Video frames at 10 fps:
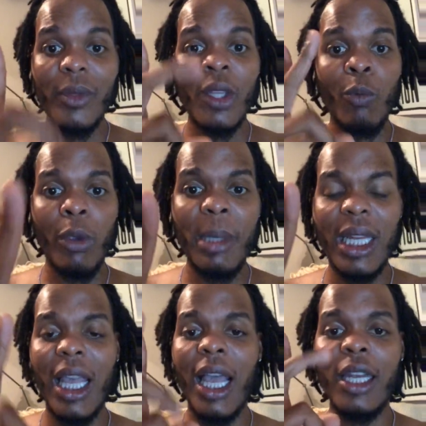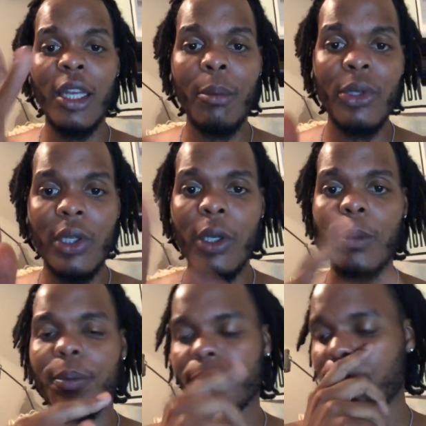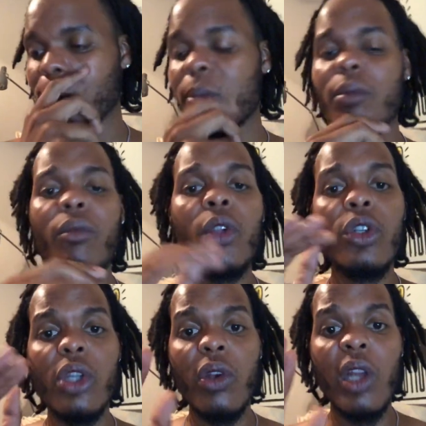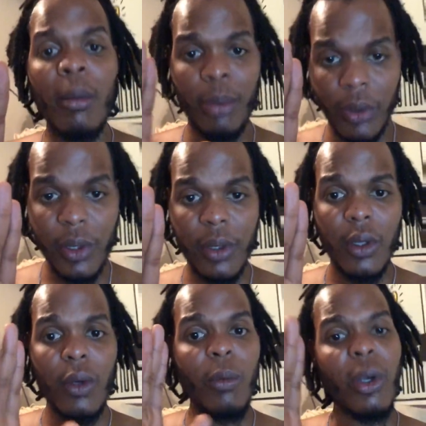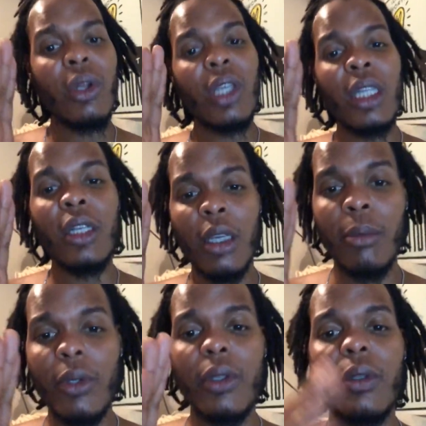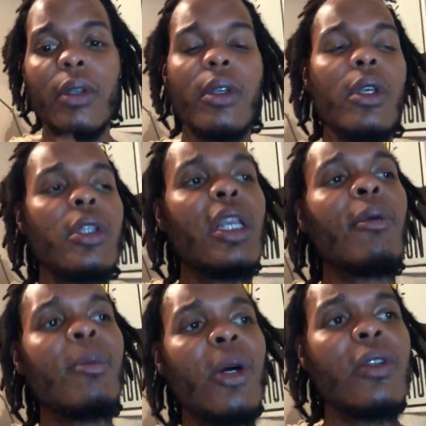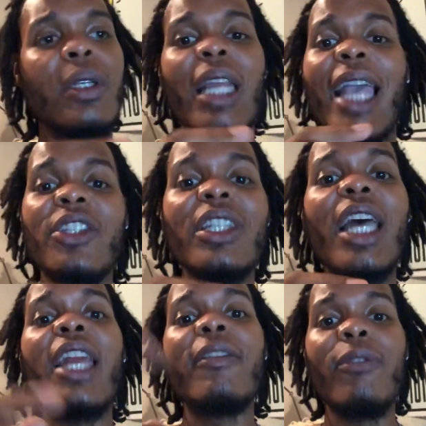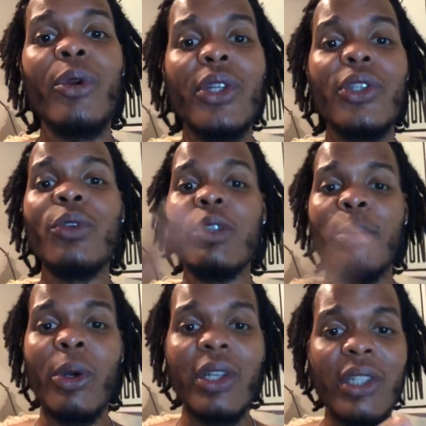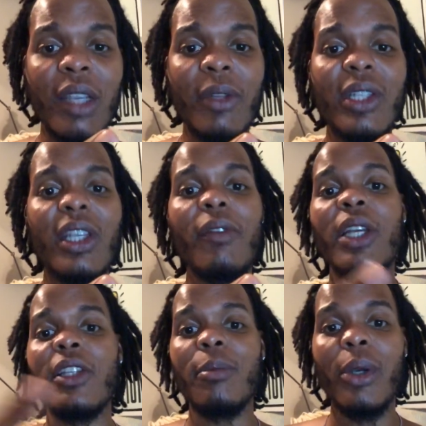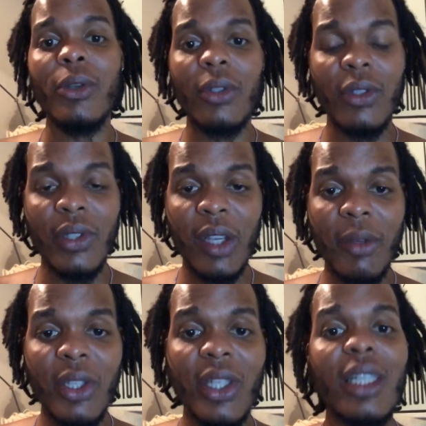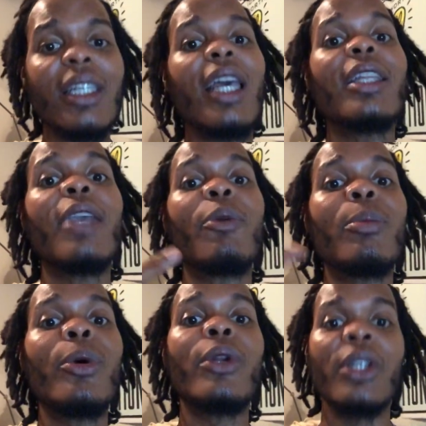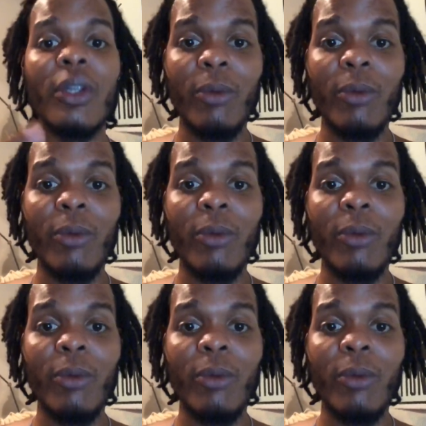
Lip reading: women lie, numbers don't. So numbers, we're going to look at the numbers. Chadwick Boseman actually died at 42. He was born in 77 as opposed to 76 like they reported